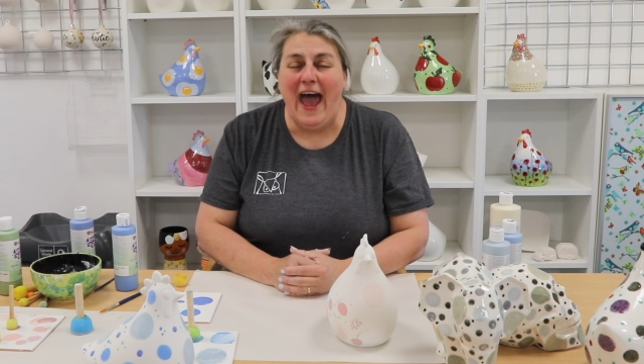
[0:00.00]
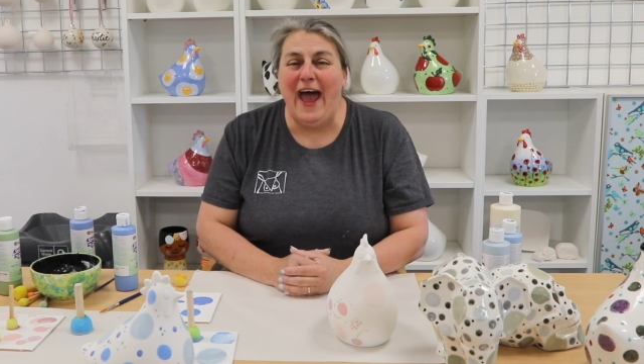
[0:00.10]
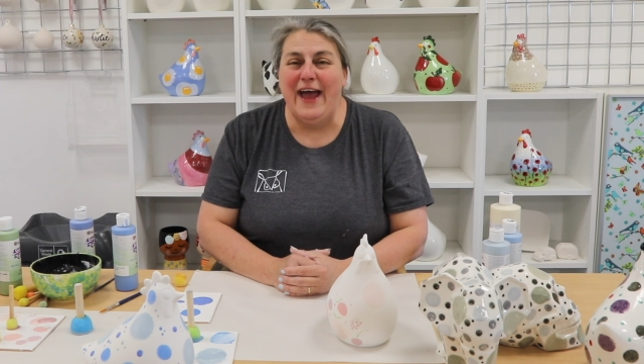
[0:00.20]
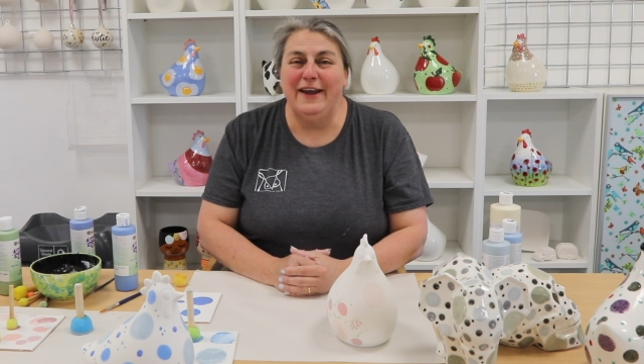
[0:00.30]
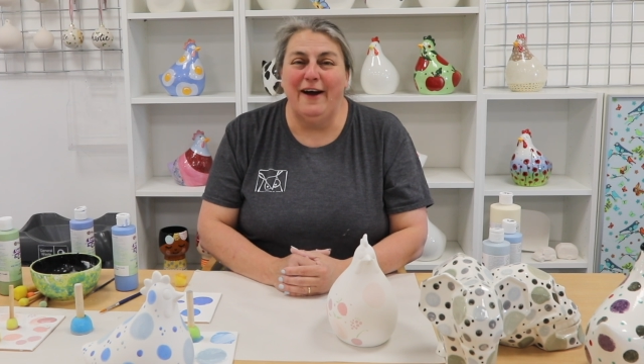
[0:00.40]

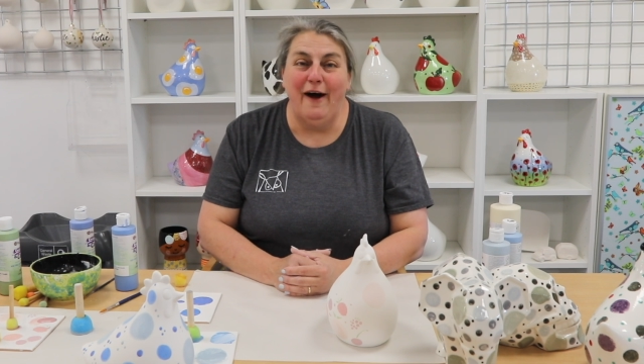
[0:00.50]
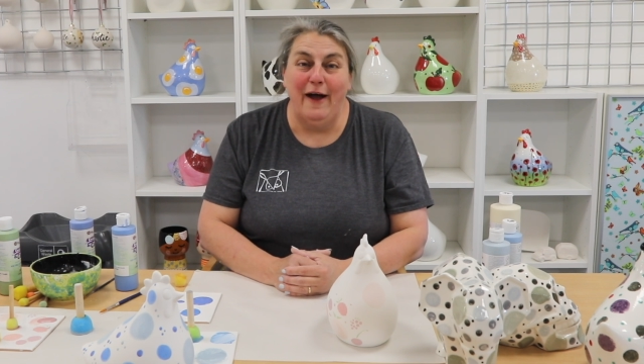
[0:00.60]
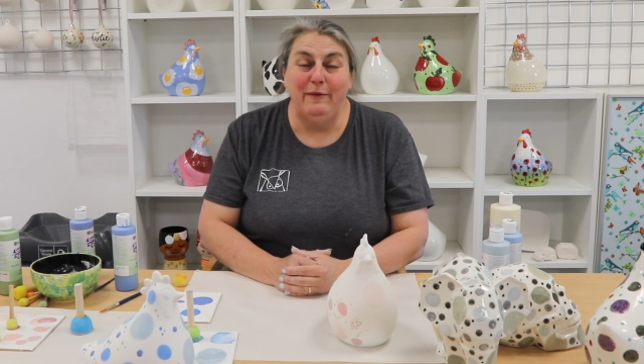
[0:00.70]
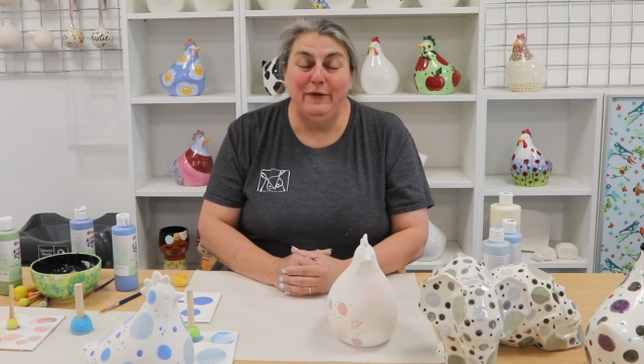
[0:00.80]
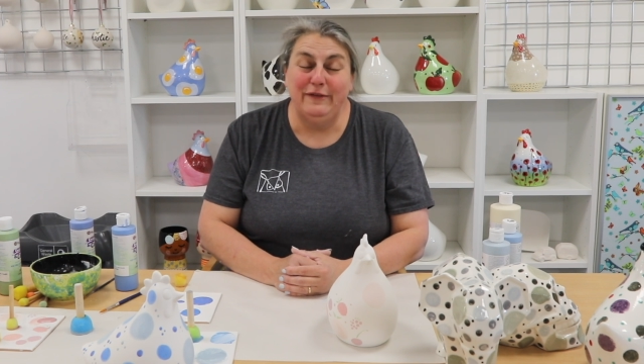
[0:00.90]
and
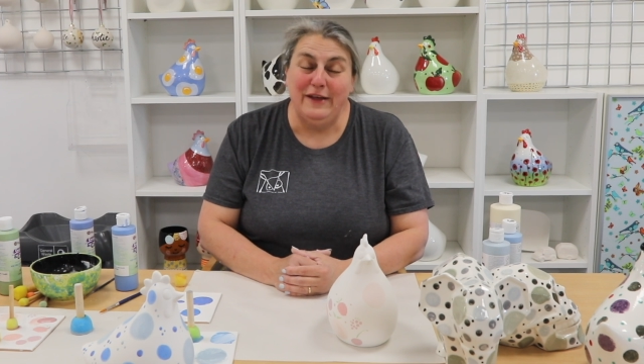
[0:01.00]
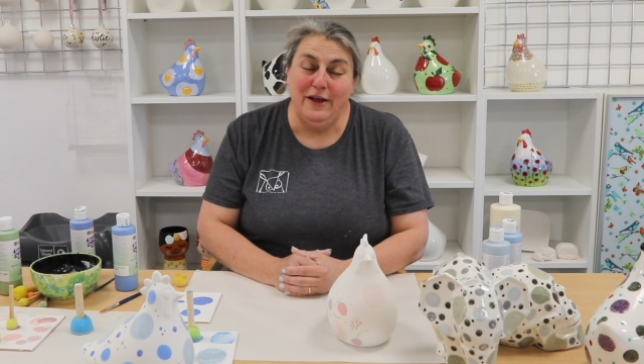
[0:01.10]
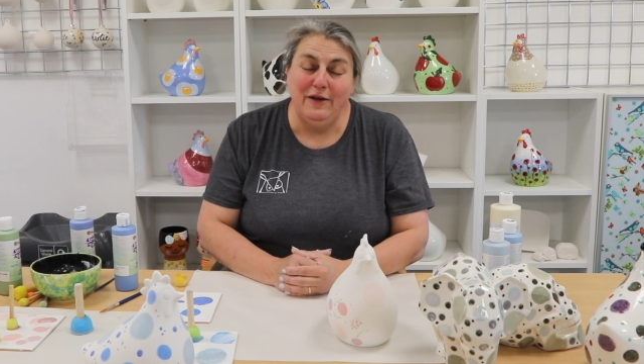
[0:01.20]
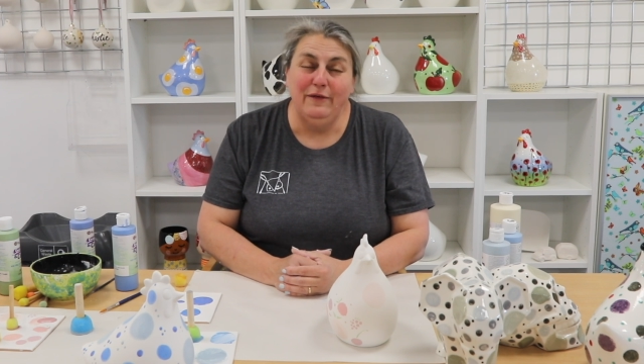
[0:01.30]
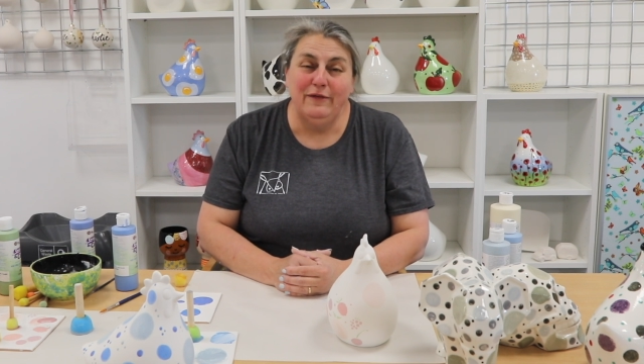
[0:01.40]
I will see
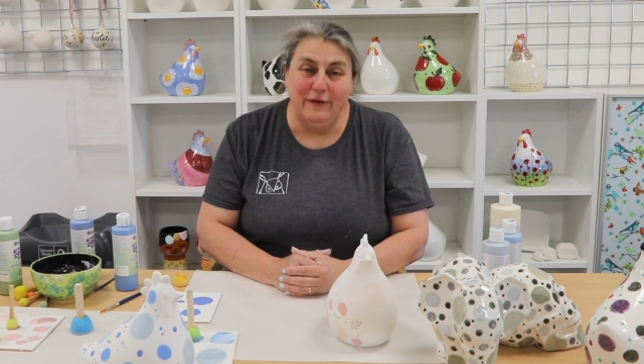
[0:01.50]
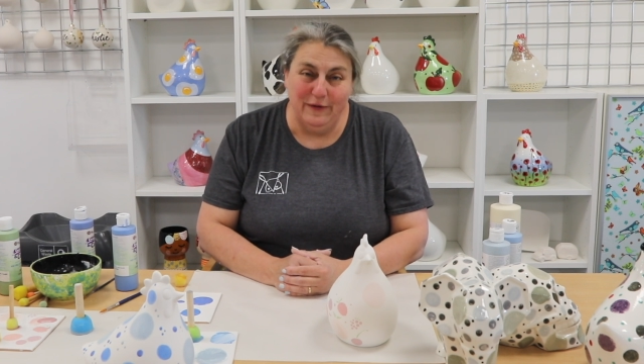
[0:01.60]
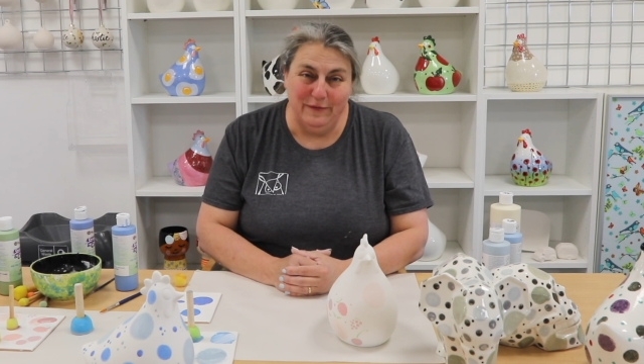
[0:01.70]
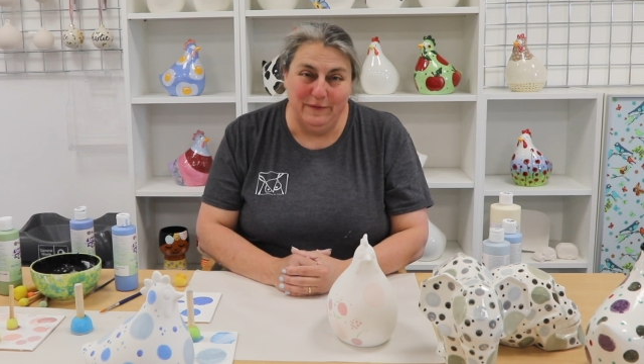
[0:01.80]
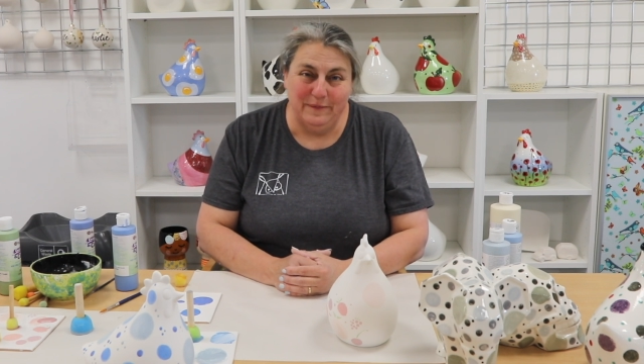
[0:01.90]
you
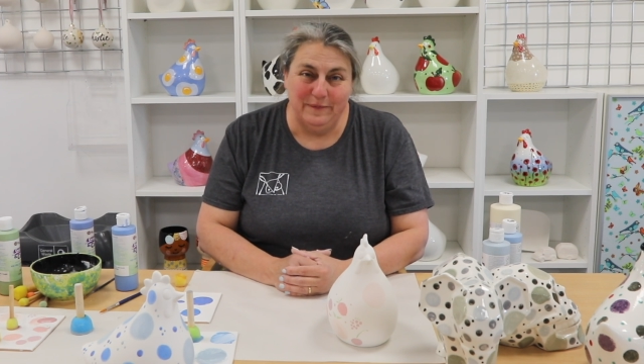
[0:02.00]
soon.